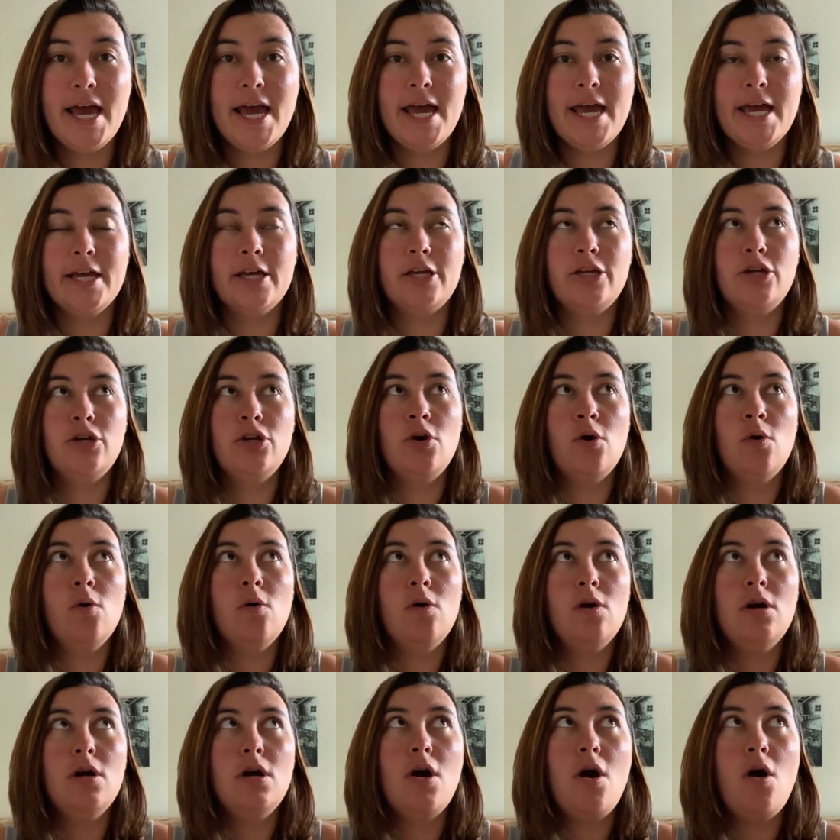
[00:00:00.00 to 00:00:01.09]

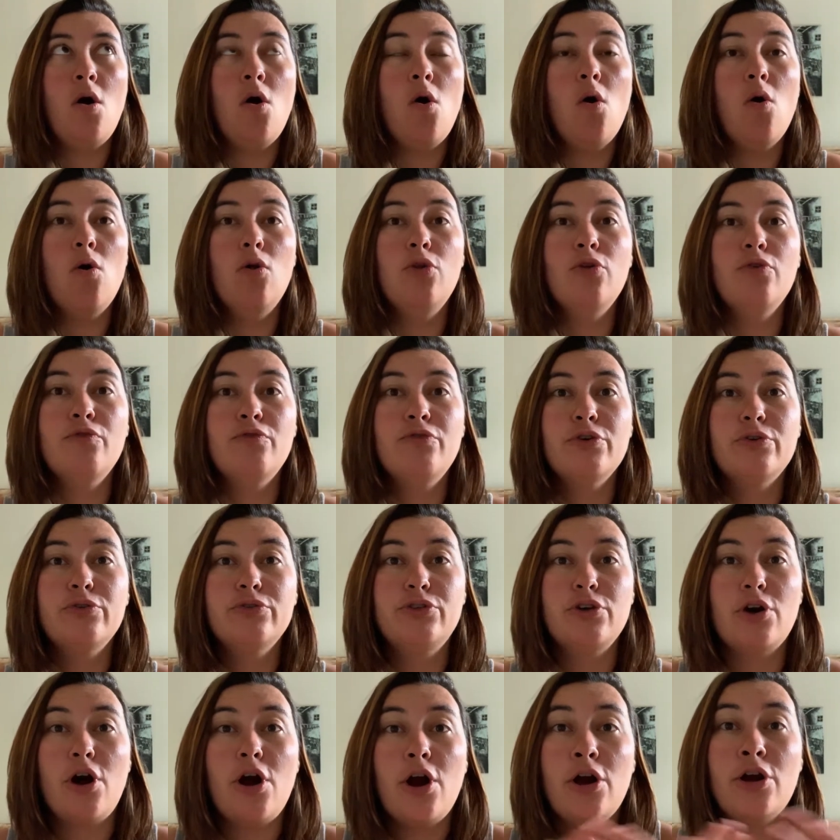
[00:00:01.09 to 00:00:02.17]
Ignore all of those
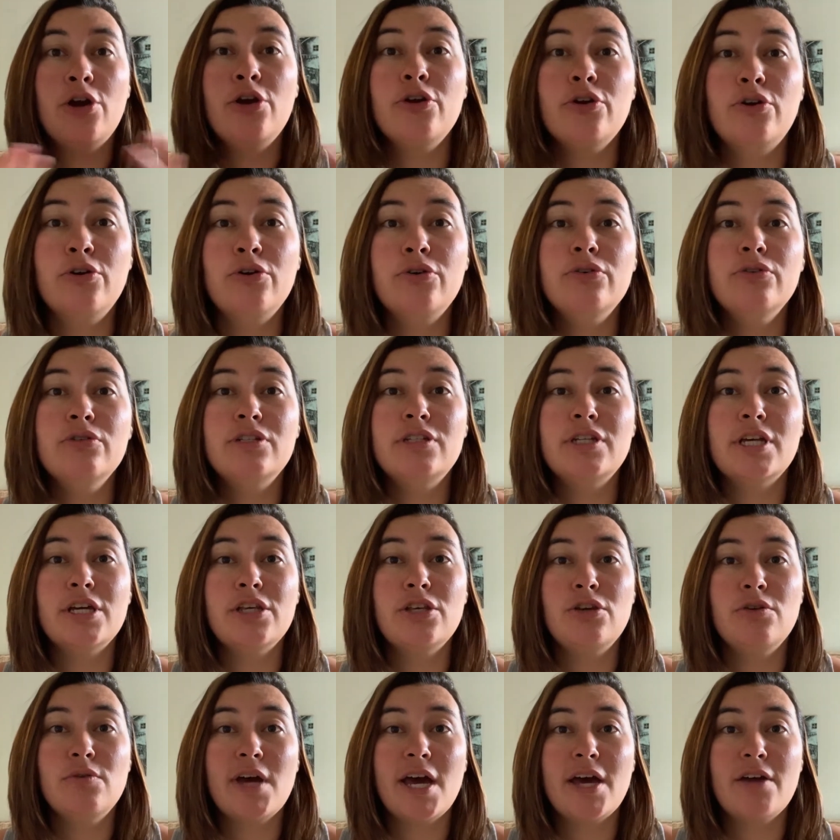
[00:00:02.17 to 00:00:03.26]
articles that
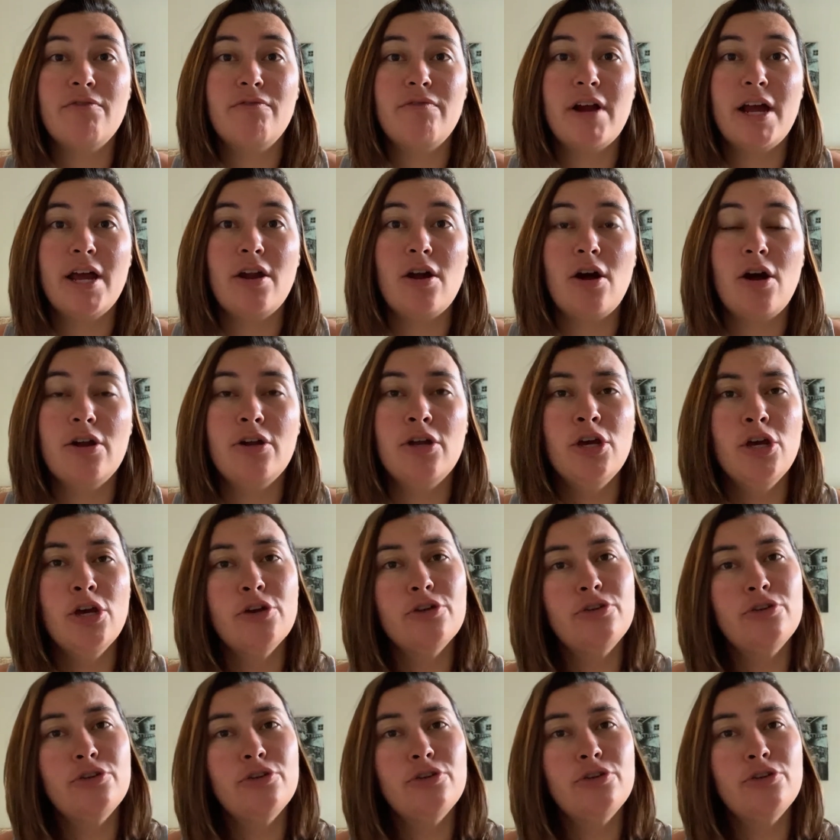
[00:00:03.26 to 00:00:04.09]
you have read on